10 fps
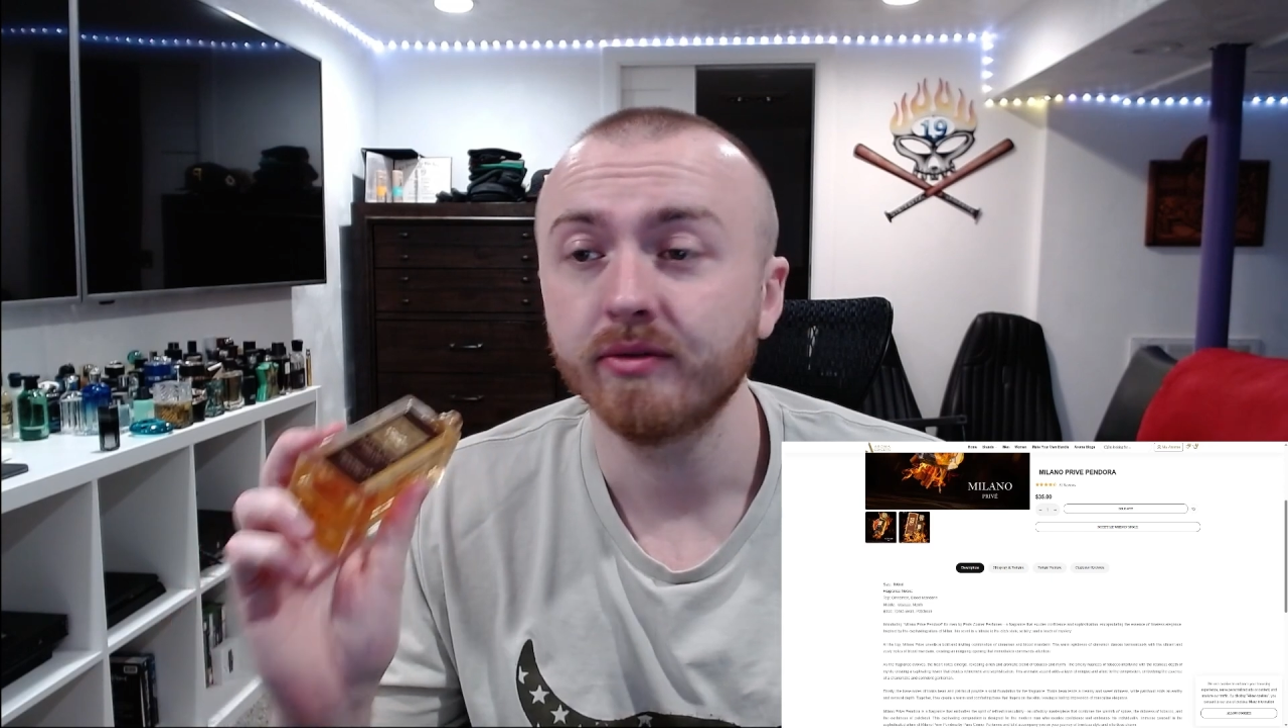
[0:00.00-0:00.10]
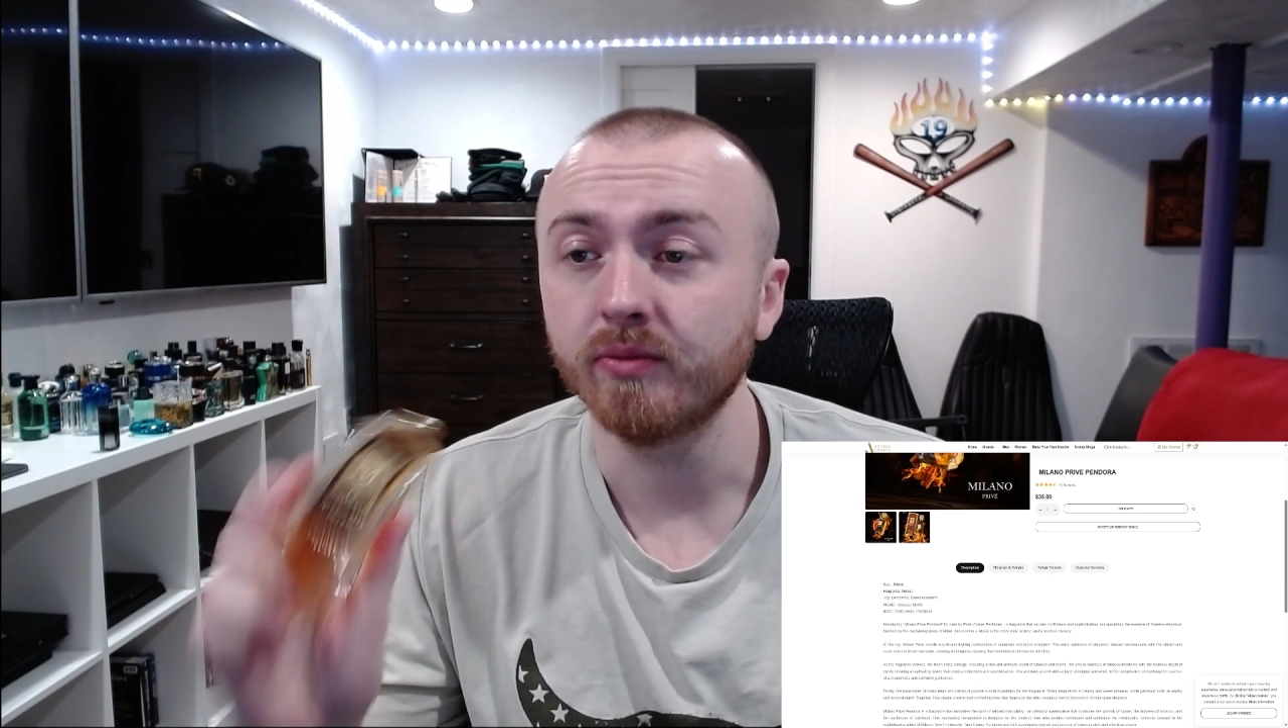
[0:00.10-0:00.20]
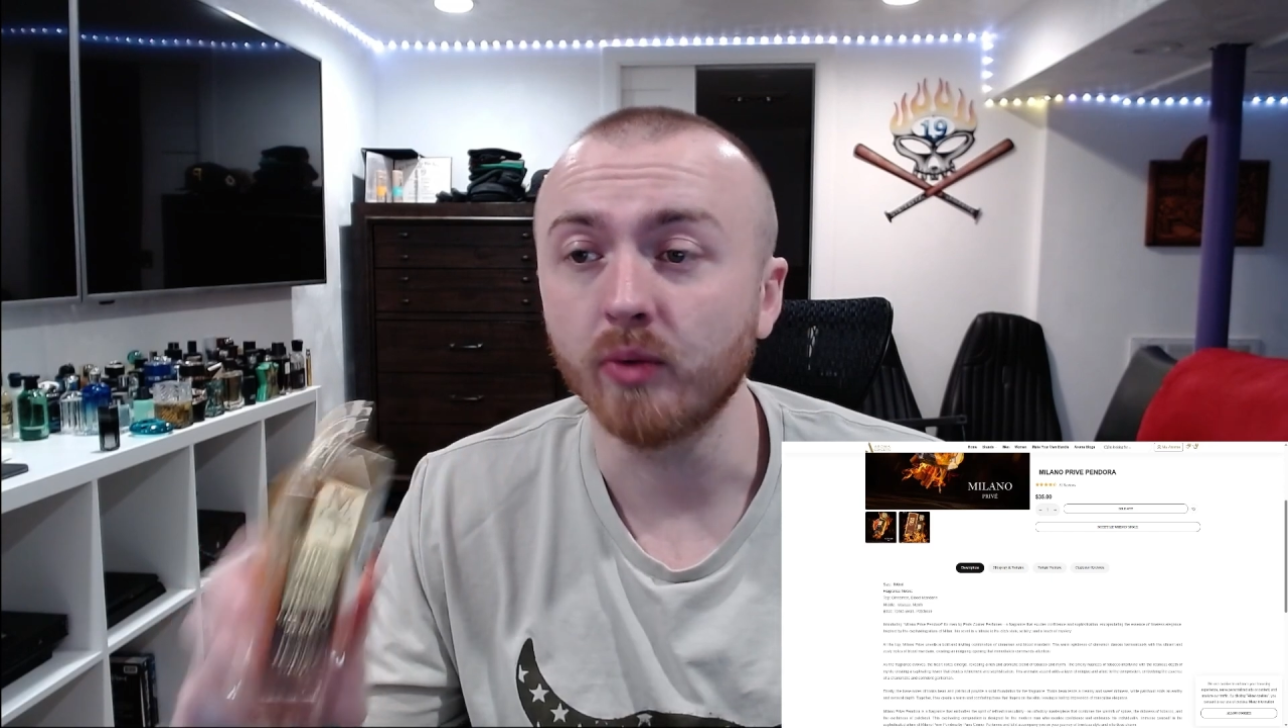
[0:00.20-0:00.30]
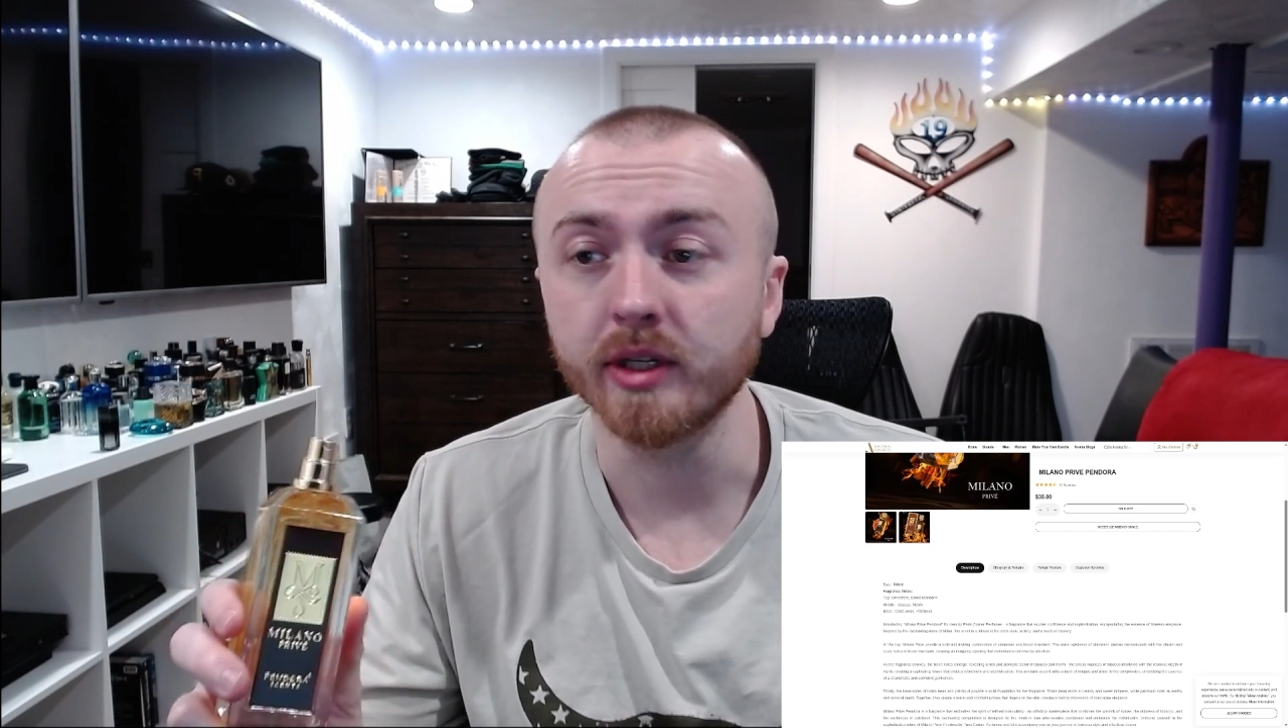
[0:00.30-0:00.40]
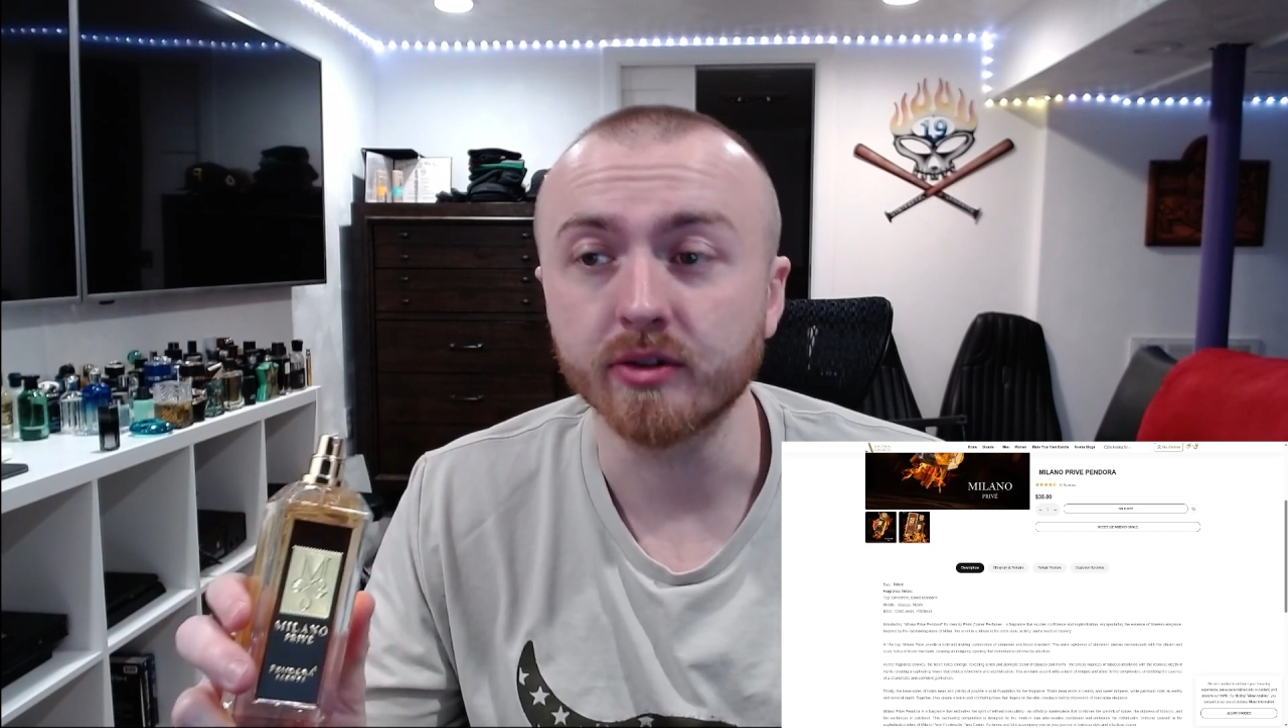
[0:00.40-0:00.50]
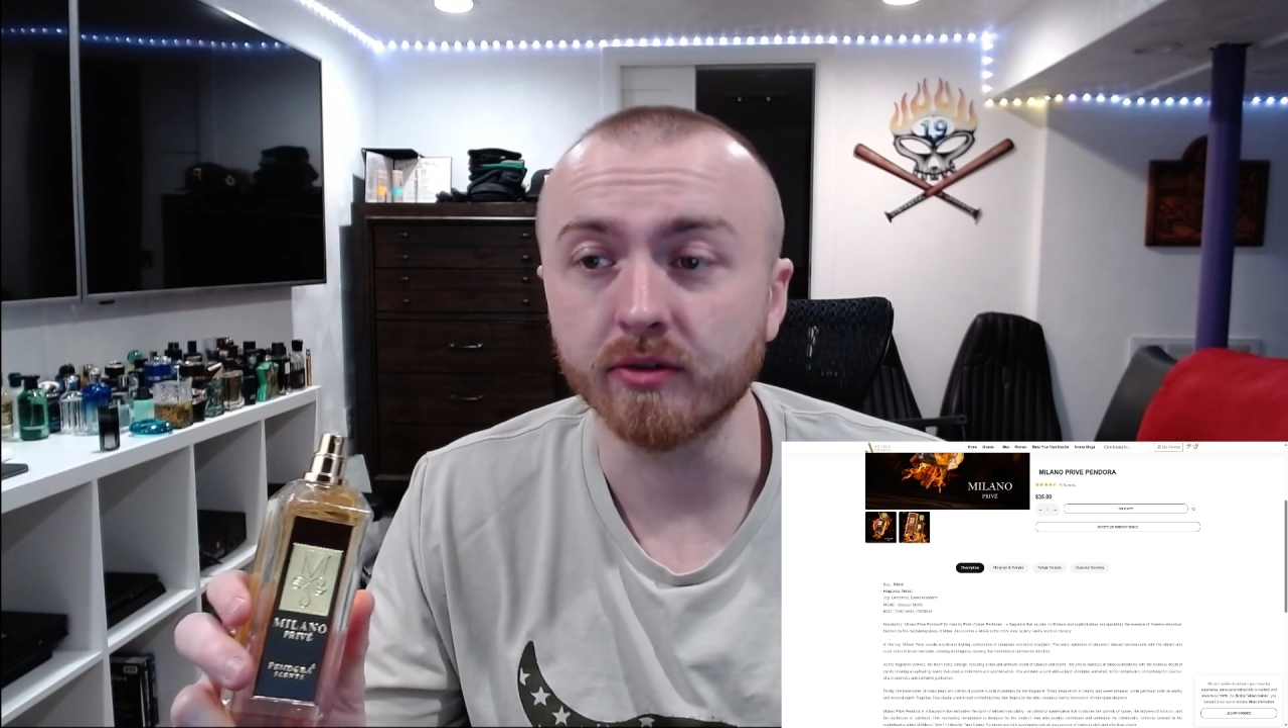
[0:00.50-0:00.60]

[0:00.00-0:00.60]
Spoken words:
winter